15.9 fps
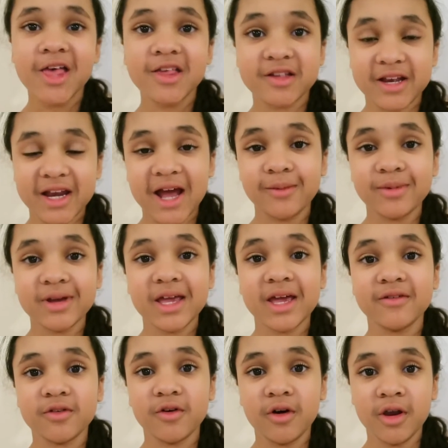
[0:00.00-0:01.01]
So now we
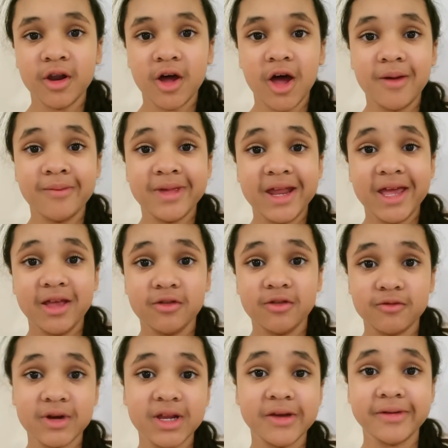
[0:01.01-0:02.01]
have gone home and it
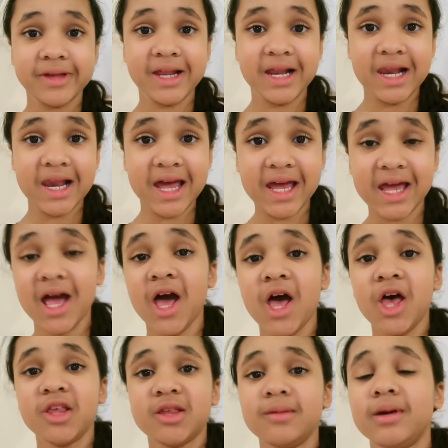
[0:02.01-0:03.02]
is really, really late.
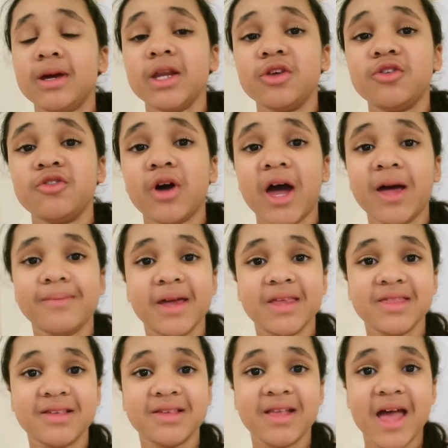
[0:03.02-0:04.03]
So I'm gonna try and
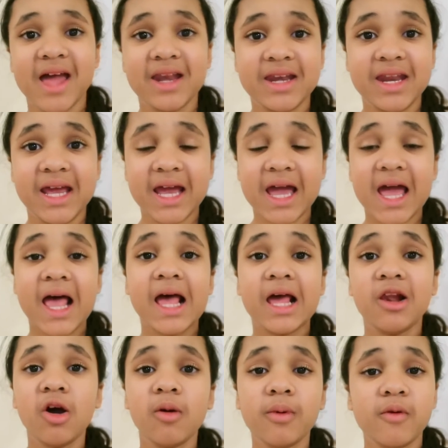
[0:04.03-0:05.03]
make this ending
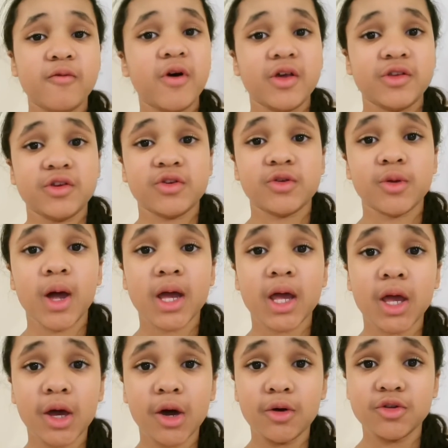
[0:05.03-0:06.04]
a little bit faster so I
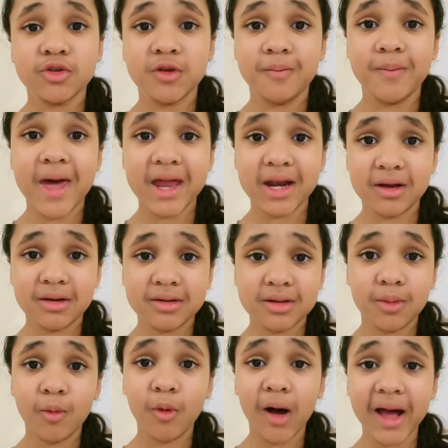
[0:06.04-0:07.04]
can go to bed because
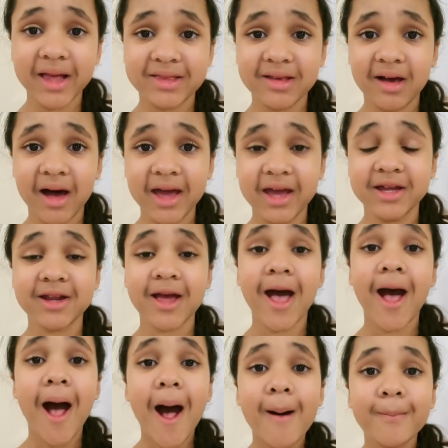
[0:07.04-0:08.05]
I'm quite tired.
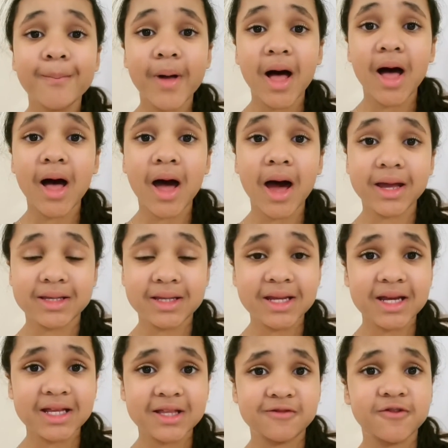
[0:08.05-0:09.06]
But I
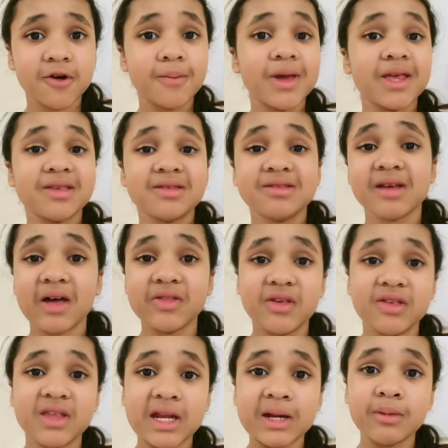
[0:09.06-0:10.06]
didn't get to film inside
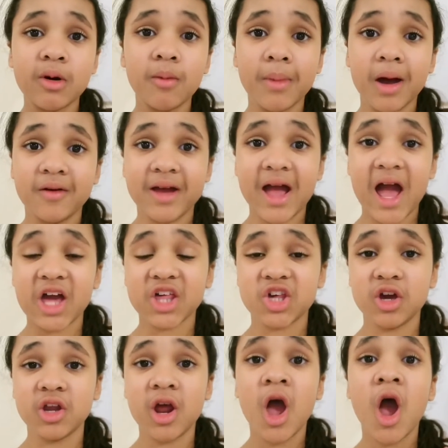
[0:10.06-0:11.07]
the cinema on my
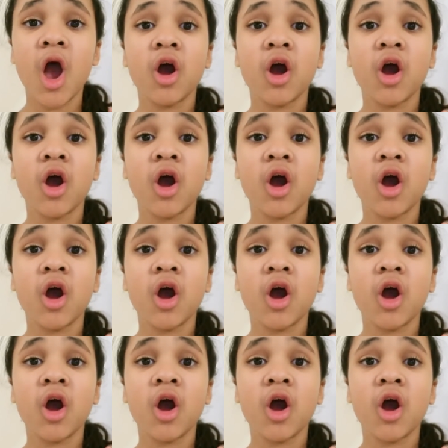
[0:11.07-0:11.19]
reaction